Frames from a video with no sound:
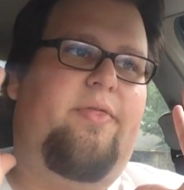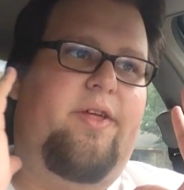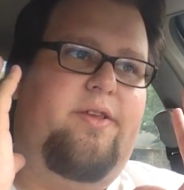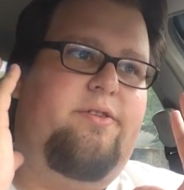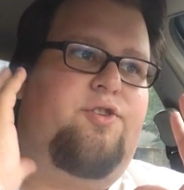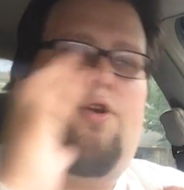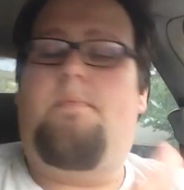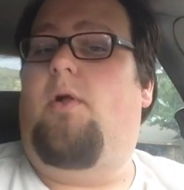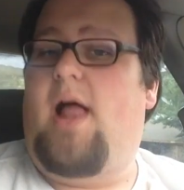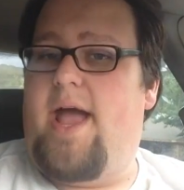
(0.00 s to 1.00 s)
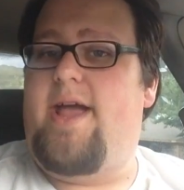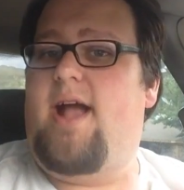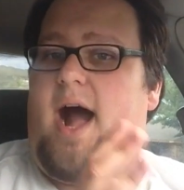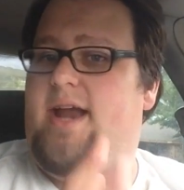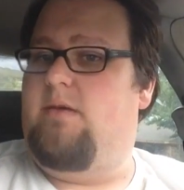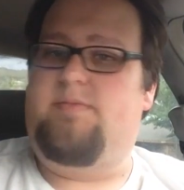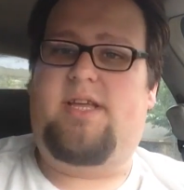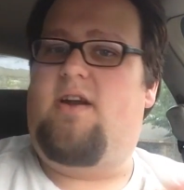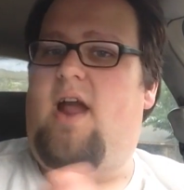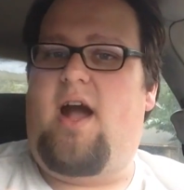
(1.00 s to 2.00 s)
the triple A items
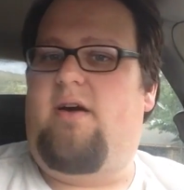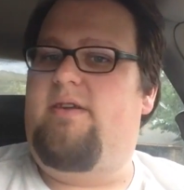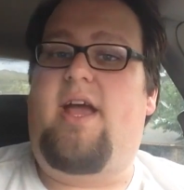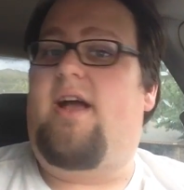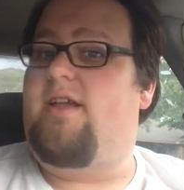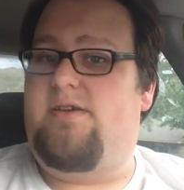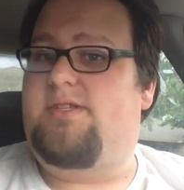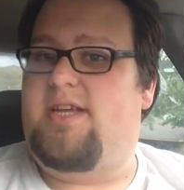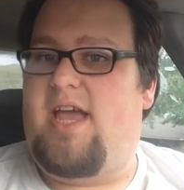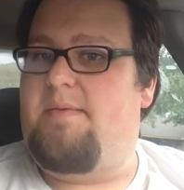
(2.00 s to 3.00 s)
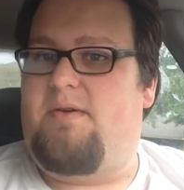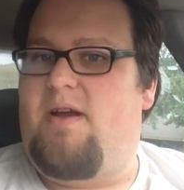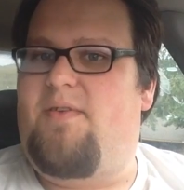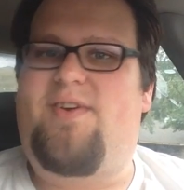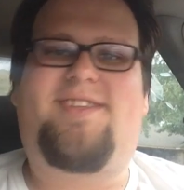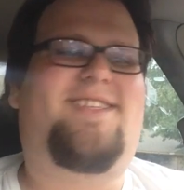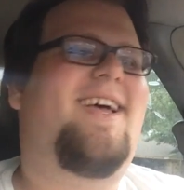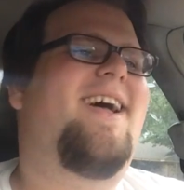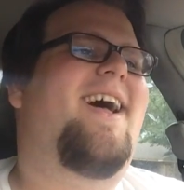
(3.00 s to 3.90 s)
that are out. Yeah, I used a gaming reference.